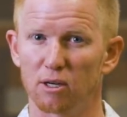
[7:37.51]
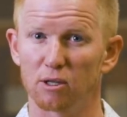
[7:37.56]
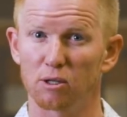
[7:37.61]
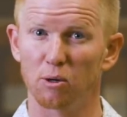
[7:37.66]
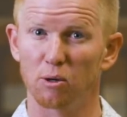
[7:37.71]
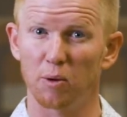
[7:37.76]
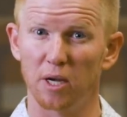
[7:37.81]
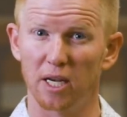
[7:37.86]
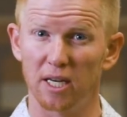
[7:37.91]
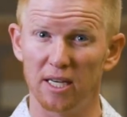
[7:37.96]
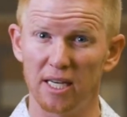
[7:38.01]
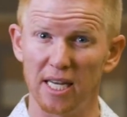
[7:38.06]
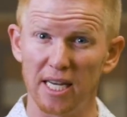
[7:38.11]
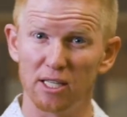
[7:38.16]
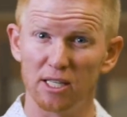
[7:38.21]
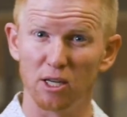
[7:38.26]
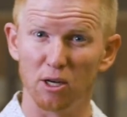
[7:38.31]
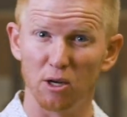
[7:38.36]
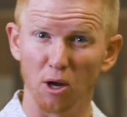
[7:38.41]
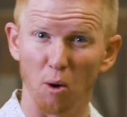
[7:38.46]
So we
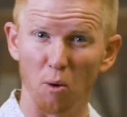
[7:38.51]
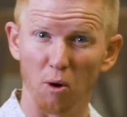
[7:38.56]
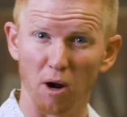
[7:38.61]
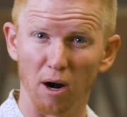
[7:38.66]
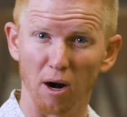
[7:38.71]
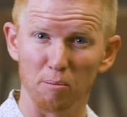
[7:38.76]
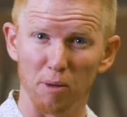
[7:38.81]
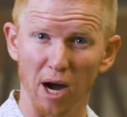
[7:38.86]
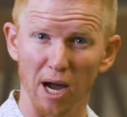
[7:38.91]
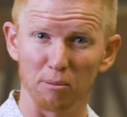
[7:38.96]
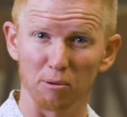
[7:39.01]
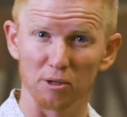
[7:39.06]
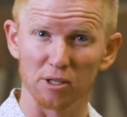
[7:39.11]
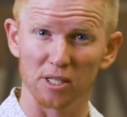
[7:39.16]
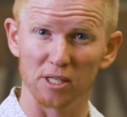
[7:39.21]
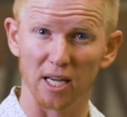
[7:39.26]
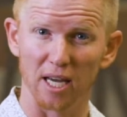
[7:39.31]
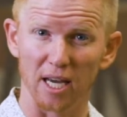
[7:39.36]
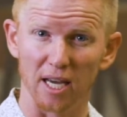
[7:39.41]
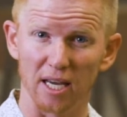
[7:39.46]
need to know what our
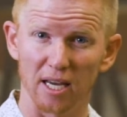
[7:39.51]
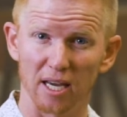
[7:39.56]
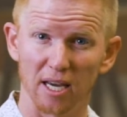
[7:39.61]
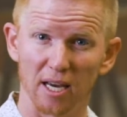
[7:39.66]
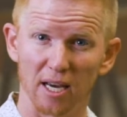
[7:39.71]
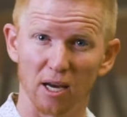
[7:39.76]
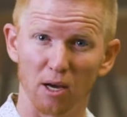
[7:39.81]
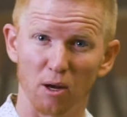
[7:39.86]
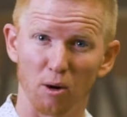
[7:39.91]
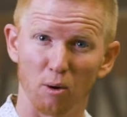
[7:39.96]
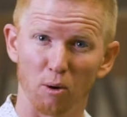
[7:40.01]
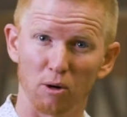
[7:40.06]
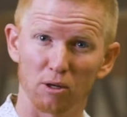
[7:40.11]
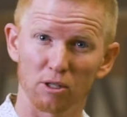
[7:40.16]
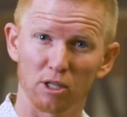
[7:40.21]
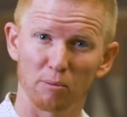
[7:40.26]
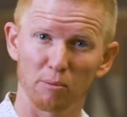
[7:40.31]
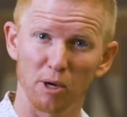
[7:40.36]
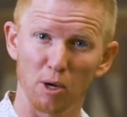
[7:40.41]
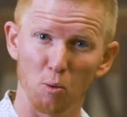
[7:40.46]
Bibles say in order
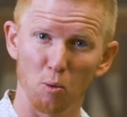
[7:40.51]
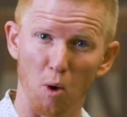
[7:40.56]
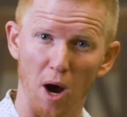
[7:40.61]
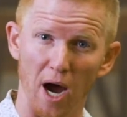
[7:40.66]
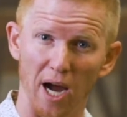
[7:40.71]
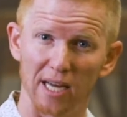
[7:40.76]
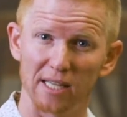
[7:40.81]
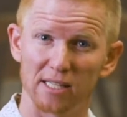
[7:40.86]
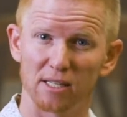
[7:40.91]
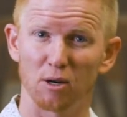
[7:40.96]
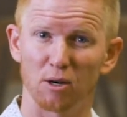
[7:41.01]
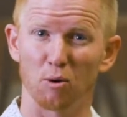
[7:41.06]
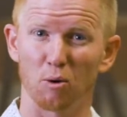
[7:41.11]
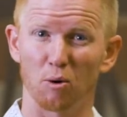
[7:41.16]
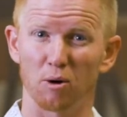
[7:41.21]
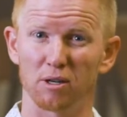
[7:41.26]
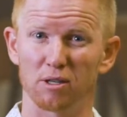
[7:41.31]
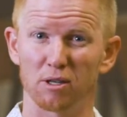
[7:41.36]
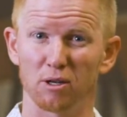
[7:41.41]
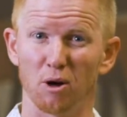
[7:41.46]
to be wise and in
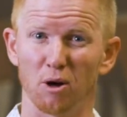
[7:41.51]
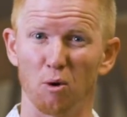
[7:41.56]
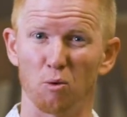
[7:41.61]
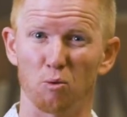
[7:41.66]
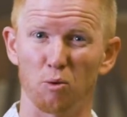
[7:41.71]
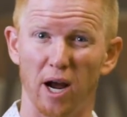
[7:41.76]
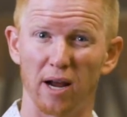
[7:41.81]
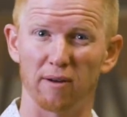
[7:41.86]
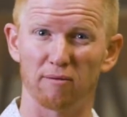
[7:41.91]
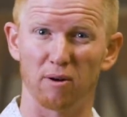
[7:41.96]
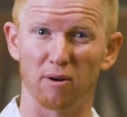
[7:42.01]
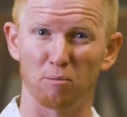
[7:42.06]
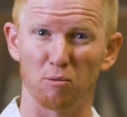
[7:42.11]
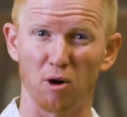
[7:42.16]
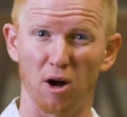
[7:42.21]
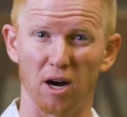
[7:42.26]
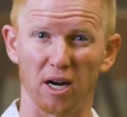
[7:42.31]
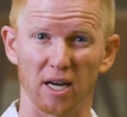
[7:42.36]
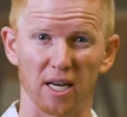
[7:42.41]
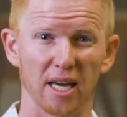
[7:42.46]
order to know right from
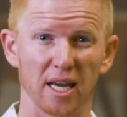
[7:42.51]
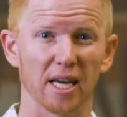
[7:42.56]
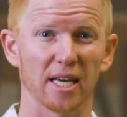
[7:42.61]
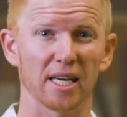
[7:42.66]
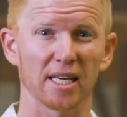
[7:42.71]
wrong.